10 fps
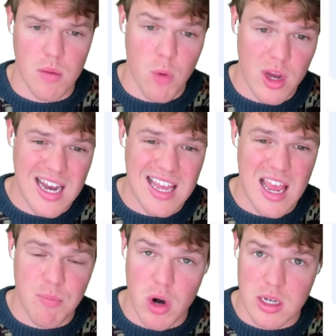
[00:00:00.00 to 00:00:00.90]
marketing
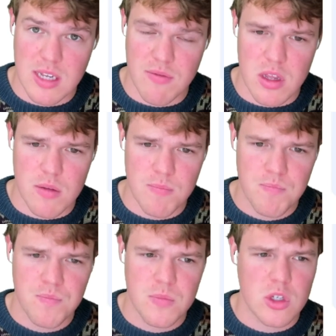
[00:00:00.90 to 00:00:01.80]
and productivity.
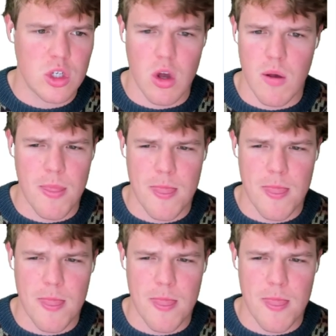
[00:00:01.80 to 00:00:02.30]
So